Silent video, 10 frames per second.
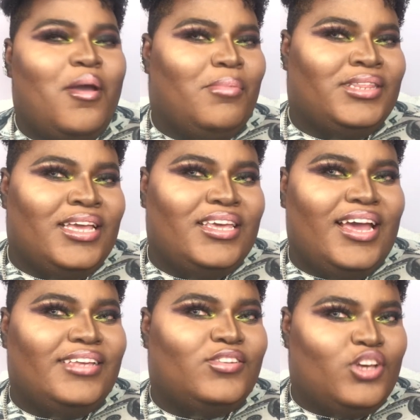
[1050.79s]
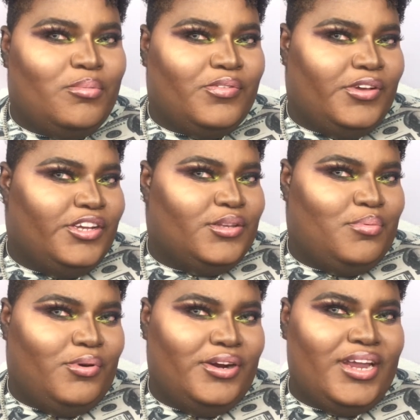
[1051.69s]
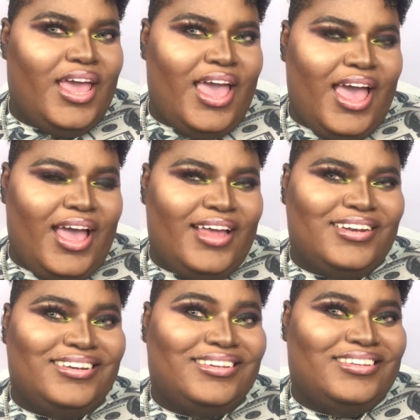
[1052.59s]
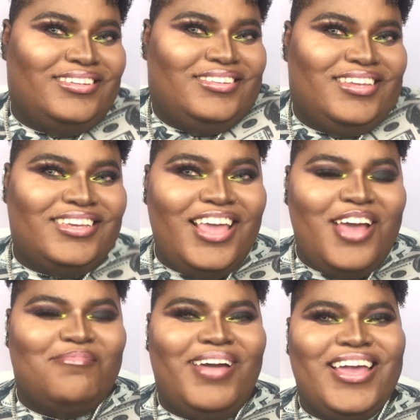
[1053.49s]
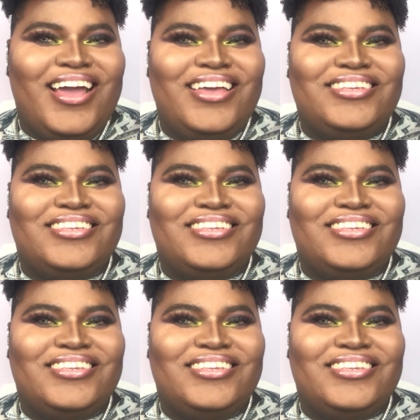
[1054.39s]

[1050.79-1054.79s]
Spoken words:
But thank you guys so much for your support, and yeah, bye guys.